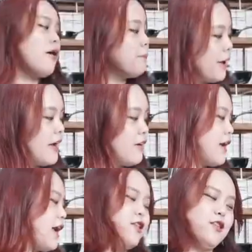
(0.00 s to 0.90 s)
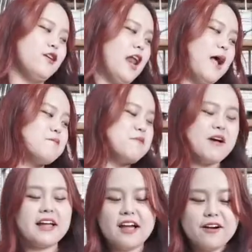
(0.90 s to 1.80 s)
I'm back okay not I be
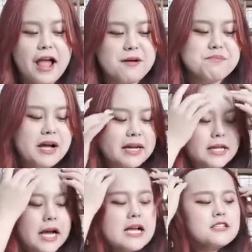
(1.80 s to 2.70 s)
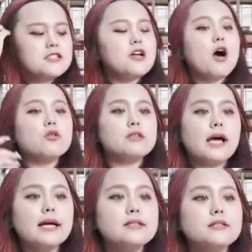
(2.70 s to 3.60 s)
back oh I'm back so
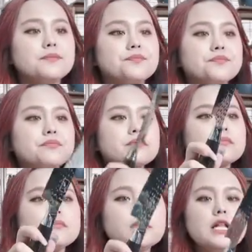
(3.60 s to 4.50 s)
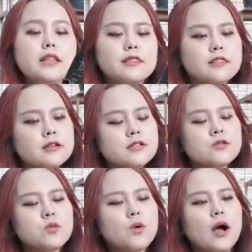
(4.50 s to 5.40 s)
that
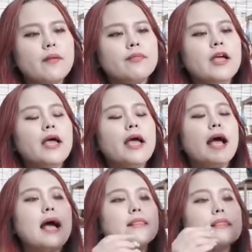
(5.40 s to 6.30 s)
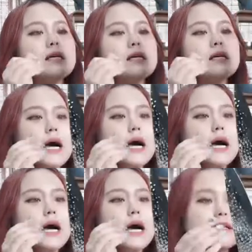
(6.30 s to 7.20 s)
this one
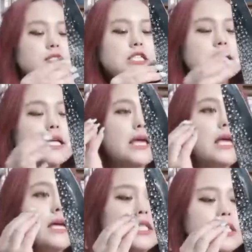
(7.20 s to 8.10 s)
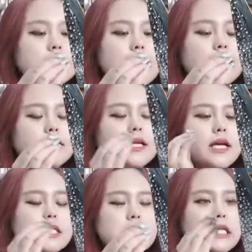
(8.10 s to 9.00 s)
and the I was like to say
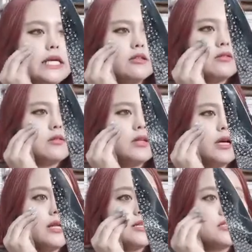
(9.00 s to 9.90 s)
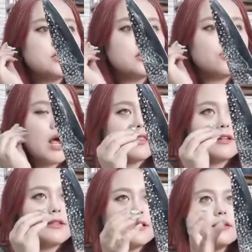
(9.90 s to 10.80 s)
that it it it
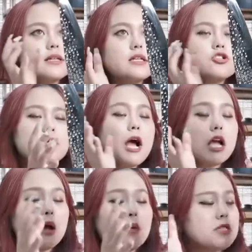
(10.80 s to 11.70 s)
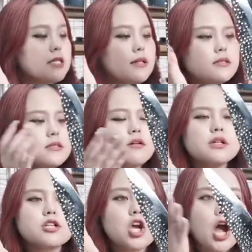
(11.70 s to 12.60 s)
is rather than the German high carbon
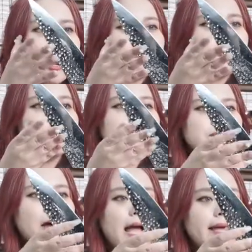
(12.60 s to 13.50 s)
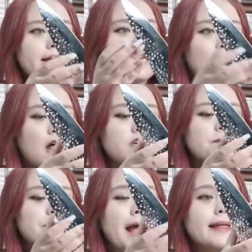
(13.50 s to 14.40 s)
steel still it covered by it
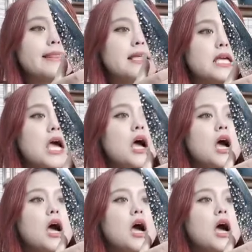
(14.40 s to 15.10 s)
covered by the